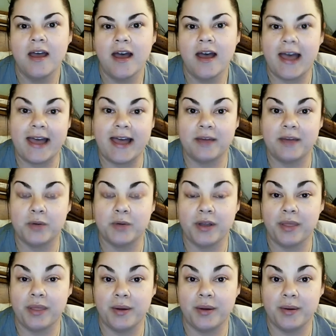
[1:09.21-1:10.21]
I had one of
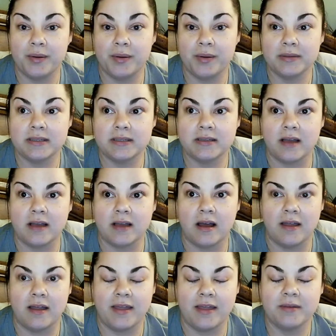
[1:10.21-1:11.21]
those.
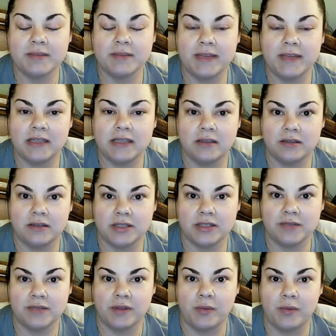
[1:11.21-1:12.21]
Uh, that was my indulgence
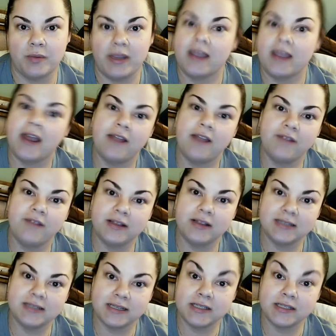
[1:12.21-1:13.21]
for the week, and I felt
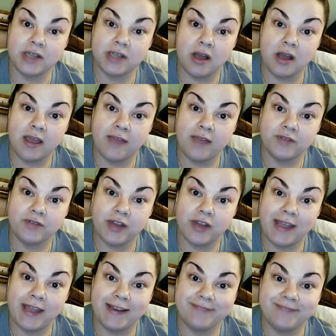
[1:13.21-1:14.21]
sick as a dog after I
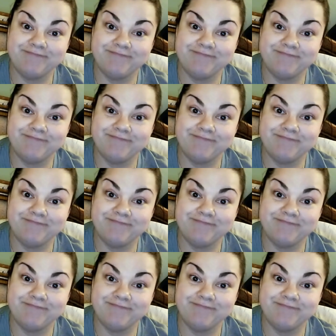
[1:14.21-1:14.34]
ate it.